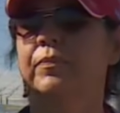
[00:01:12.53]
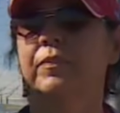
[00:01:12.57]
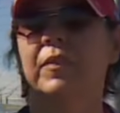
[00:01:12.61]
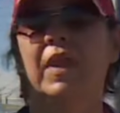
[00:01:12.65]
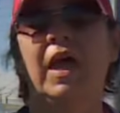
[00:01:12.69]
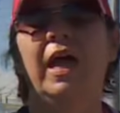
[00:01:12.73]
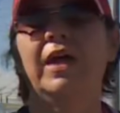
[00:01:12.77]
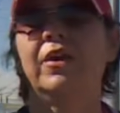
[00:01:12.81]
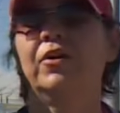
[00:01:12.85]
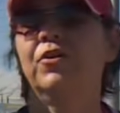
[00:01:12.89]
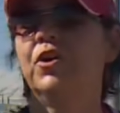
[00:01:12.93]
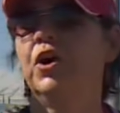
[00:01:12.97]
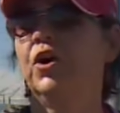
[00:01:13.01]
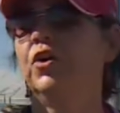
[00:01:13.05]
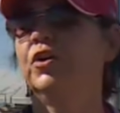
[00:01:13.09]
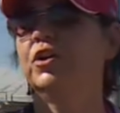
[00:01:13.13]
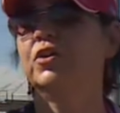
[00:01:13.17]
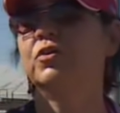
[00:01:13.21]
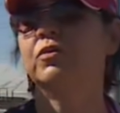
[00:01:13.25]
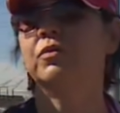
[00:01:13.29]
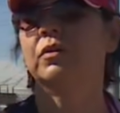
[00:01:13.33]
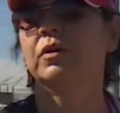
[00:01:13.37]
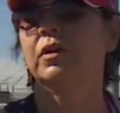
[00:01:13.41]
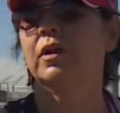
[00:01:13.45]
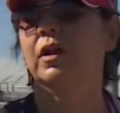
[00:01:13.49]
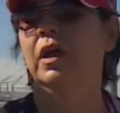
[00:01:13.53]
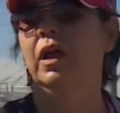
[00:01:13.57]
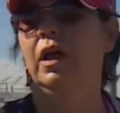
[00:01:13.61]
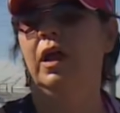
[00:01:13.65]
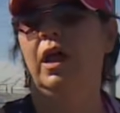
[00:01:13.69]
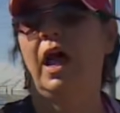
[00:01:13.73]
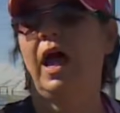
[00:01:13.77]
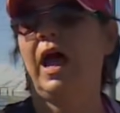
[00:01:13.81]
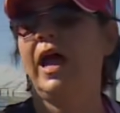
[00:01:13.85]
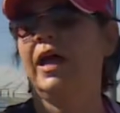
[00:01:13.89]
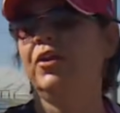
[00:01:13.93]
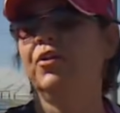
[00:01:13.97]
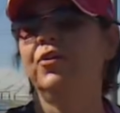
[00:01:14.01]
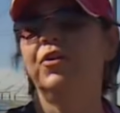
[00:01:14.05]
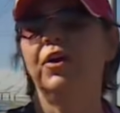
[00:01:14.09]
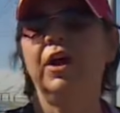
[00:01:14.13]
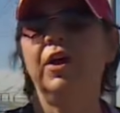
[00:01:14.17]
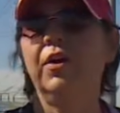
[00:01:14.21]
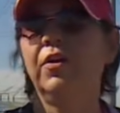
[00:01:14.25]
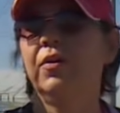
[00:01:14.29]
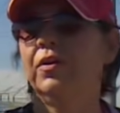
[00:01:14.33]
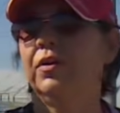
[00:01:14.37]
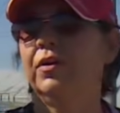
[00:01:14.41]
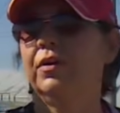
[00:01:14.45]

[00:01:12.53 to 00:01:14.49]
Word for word: Where, I don't know. You, they get, they I don't know. Get...